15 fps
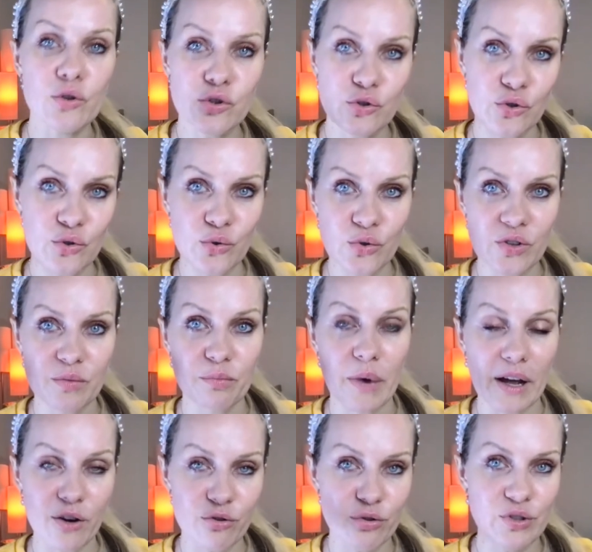to use
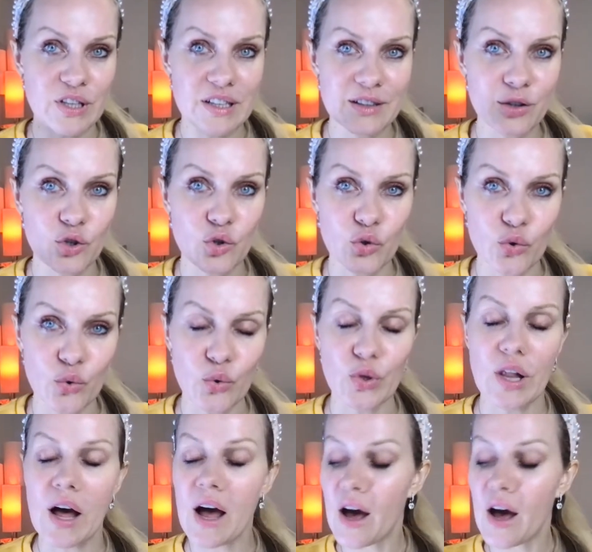microneedle tool.